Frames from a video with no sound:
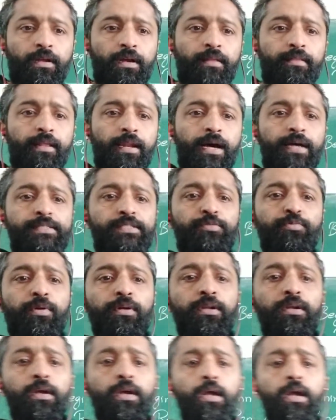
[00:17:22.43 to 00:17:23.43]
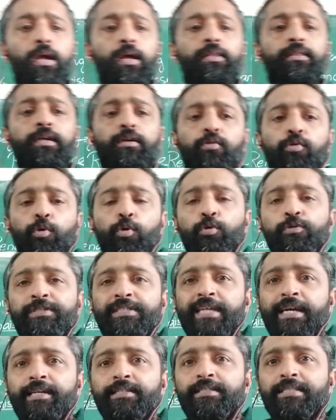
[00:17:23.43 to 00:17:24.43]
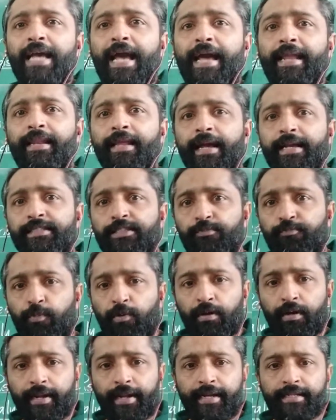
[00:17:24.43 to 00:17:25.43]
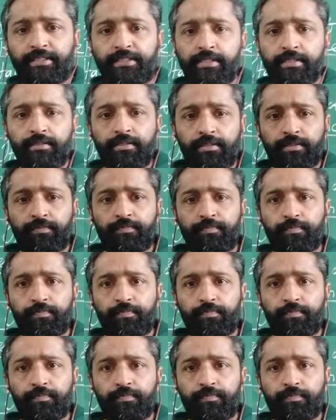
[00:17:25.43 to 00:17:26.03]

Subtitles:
And the last one, the crusades and explorations